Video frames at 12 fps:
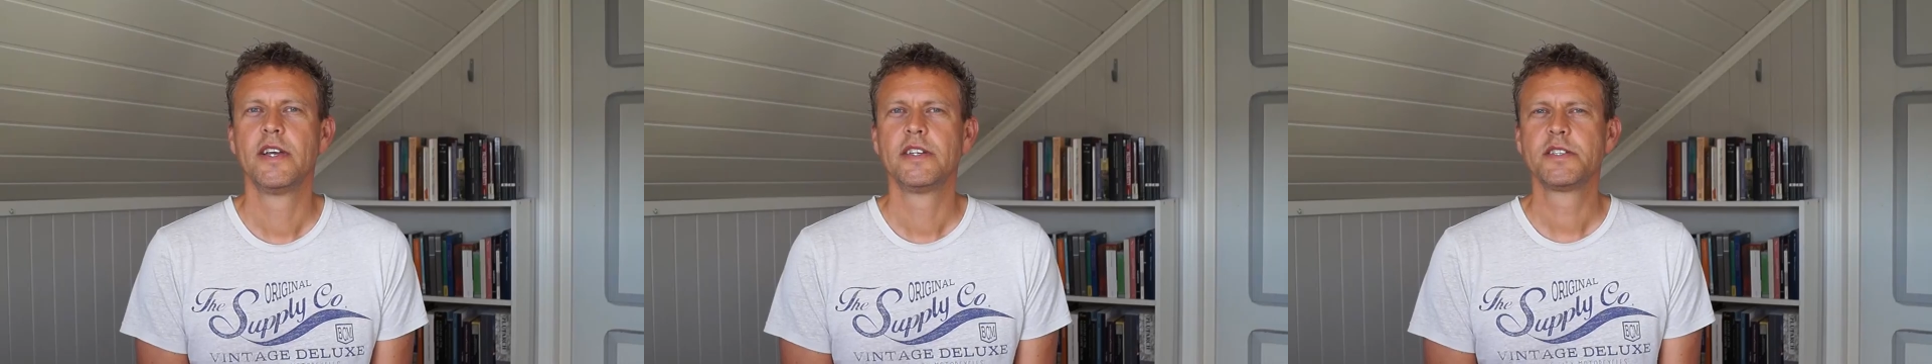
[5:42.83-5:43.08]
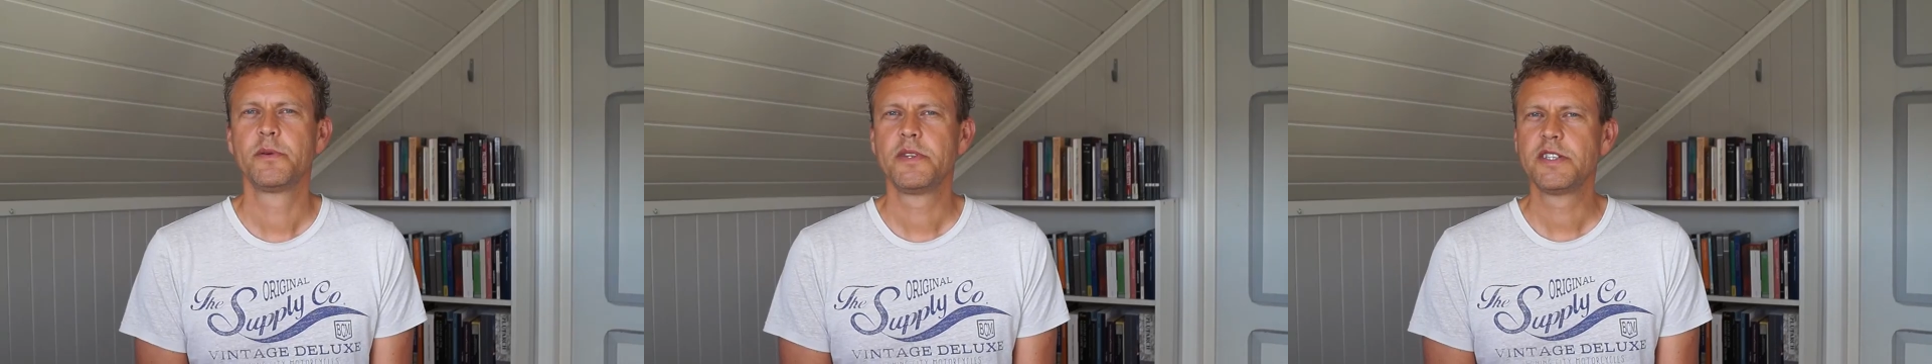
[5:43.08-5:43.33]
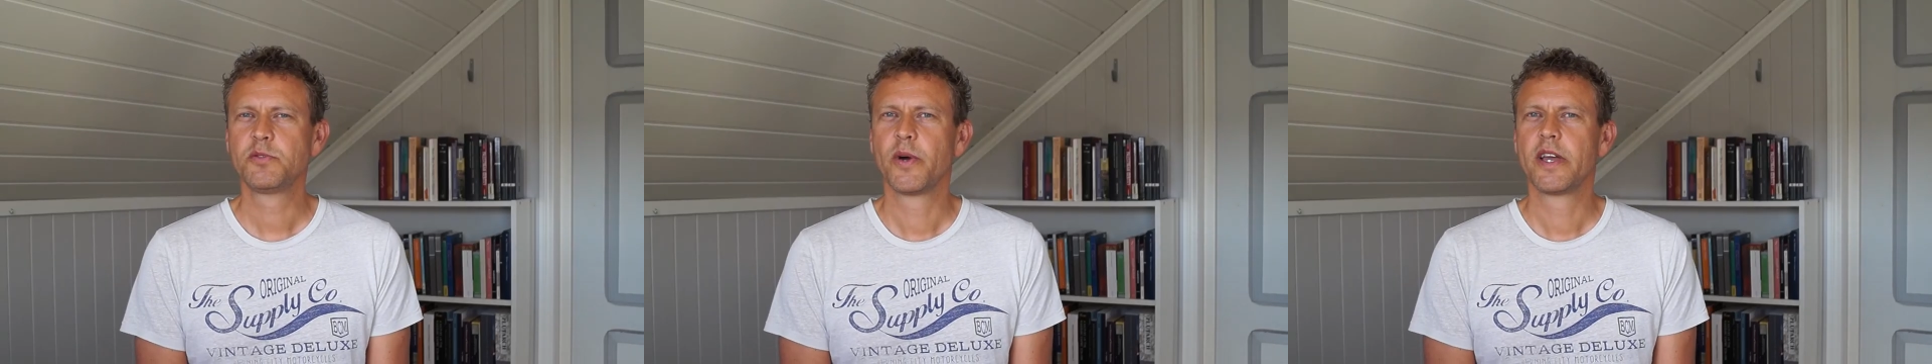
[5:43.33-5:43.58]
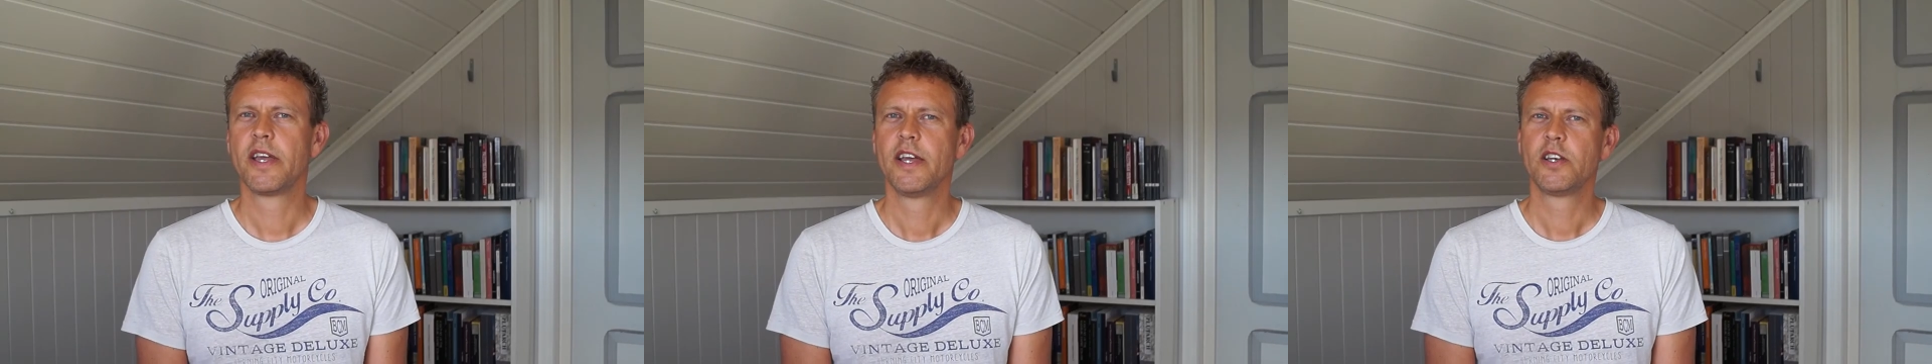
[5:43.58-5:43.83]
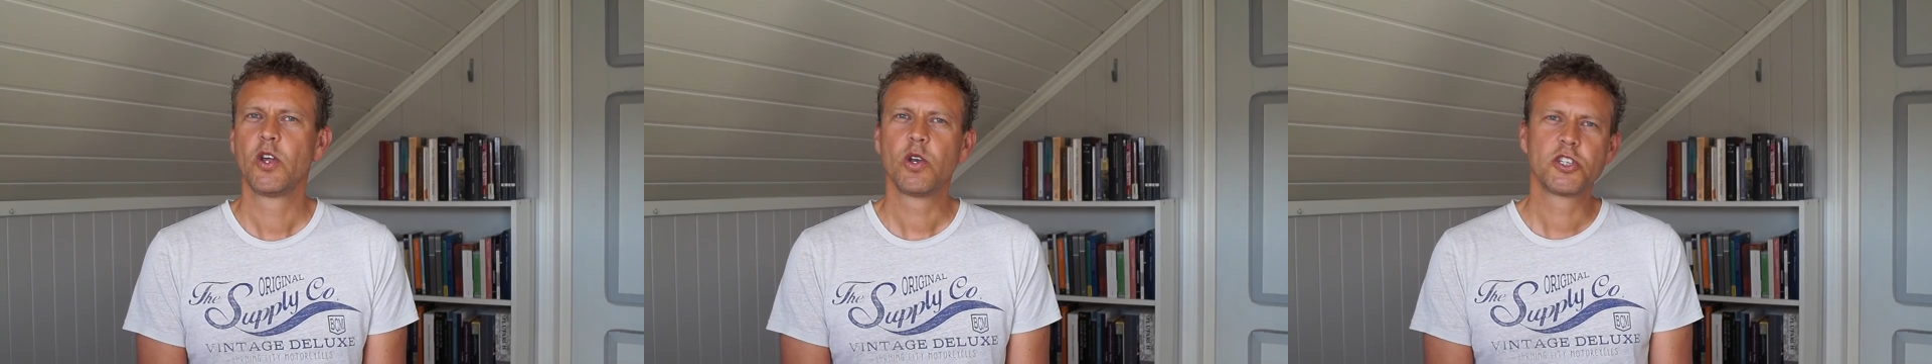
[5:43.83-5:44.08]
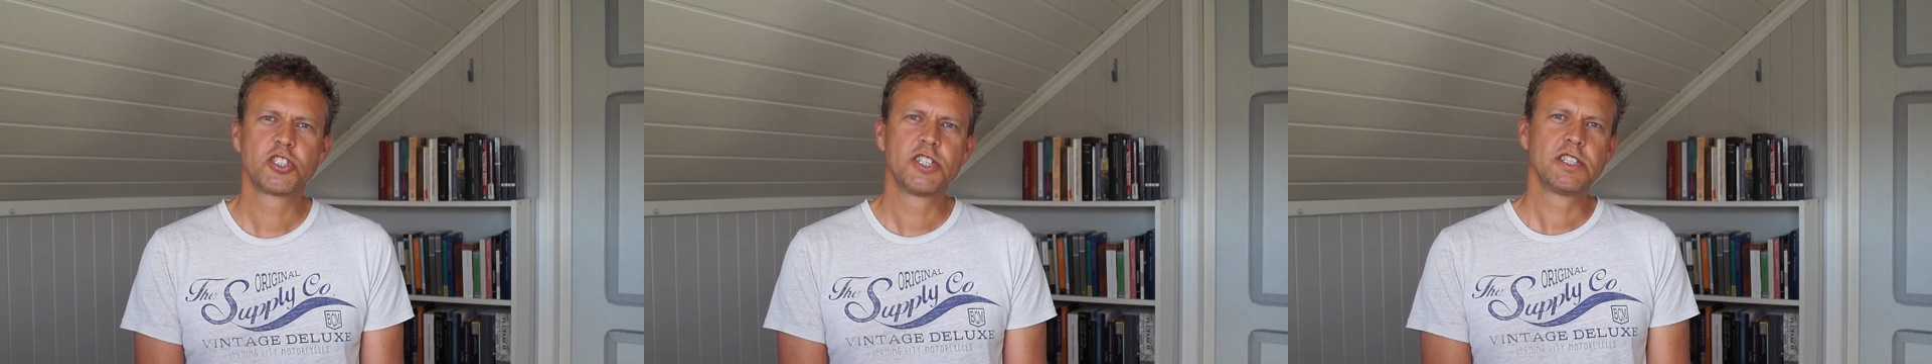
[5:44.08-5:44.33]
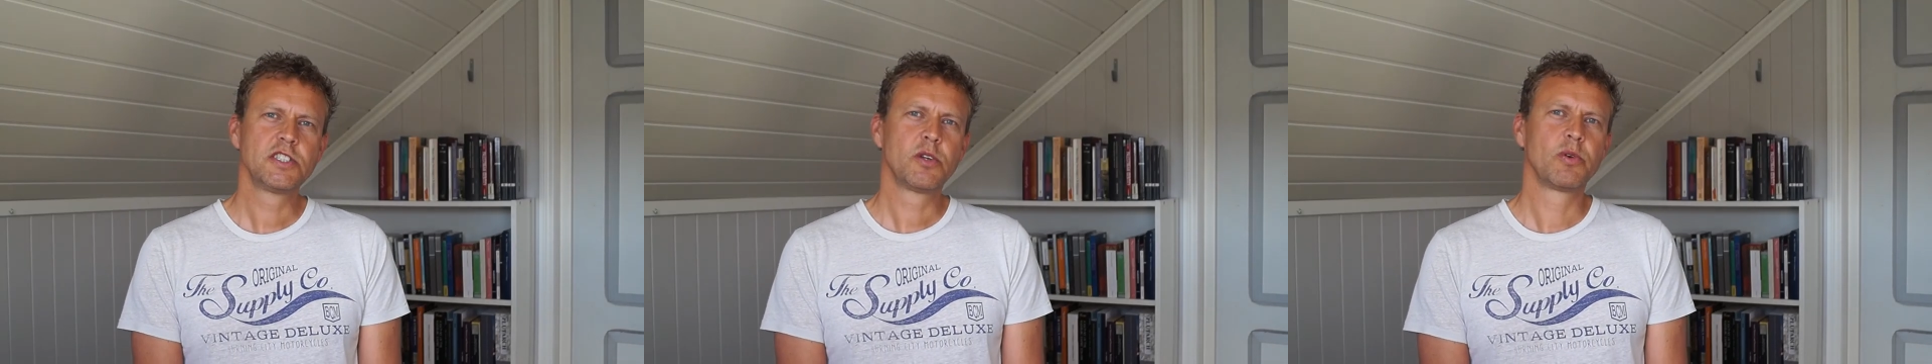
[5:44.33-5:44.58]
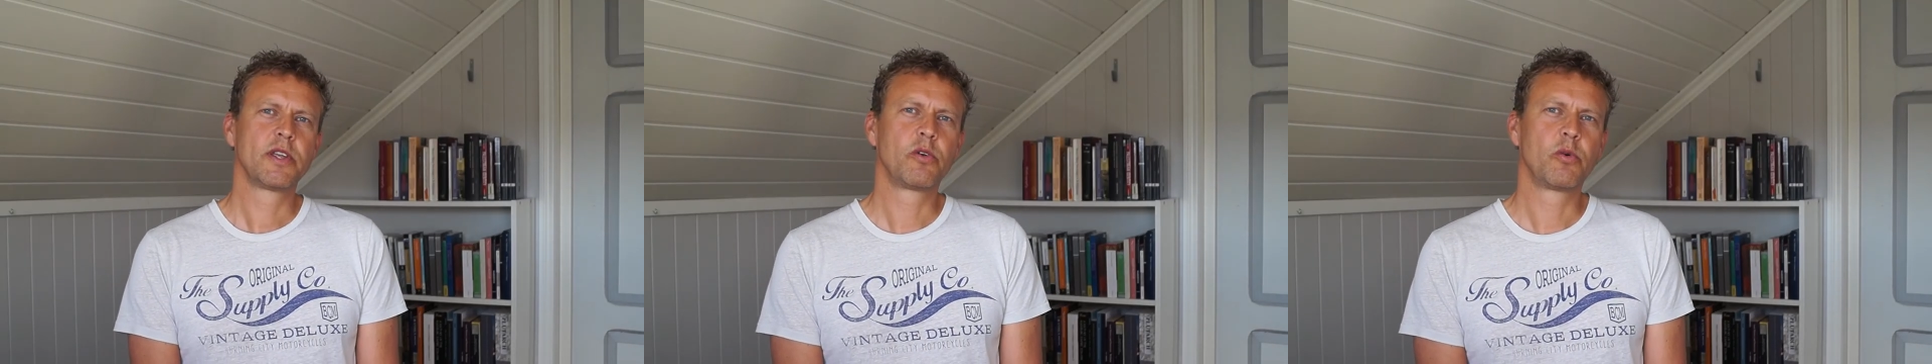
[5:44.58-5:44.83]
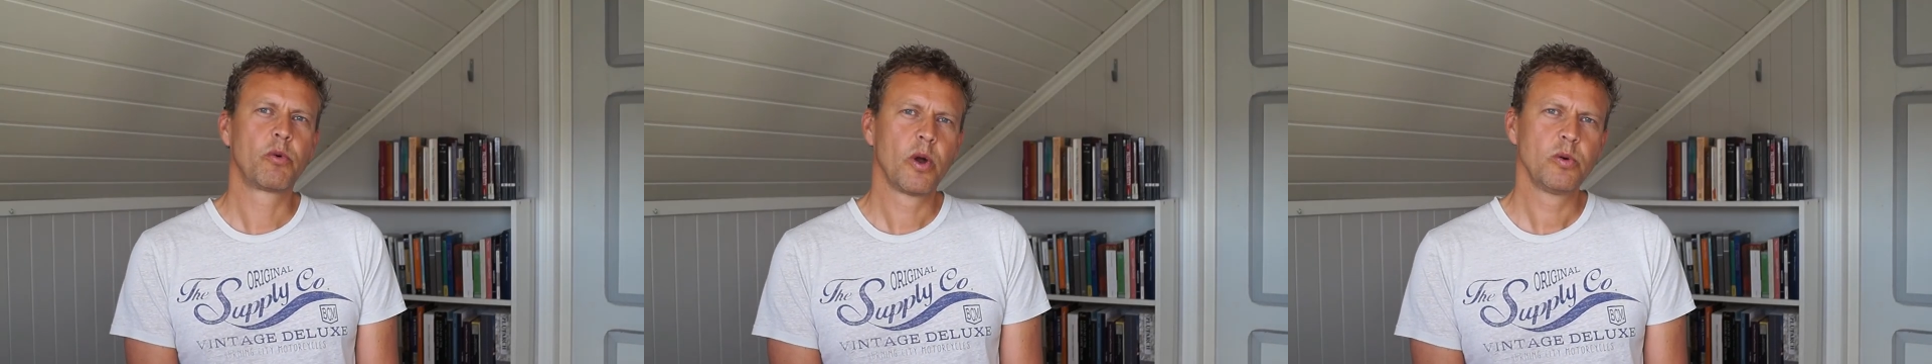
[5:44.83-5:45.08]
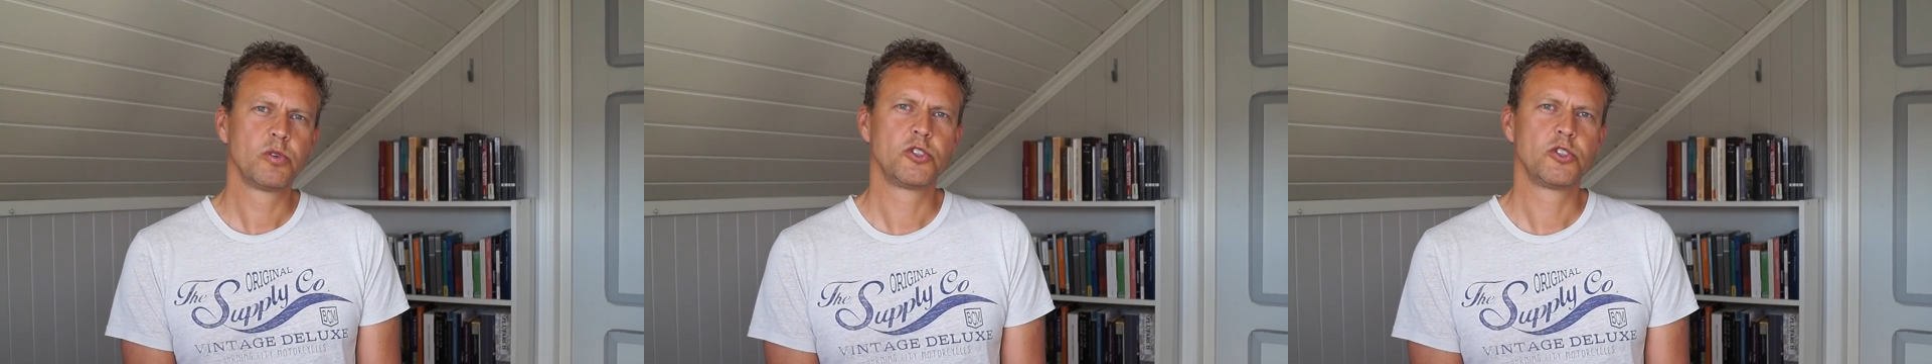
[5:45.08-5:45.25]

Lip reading: So in this way, knowledge didn't only grow